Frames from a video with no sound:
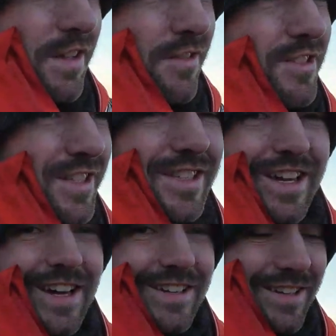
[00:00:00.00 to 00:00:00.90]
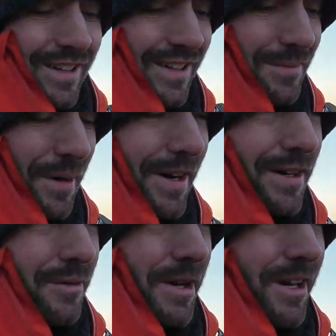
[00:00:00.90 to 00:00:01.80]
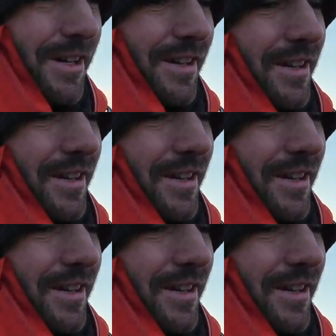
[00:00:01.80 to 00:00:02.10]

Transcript: down to the tent, pack away,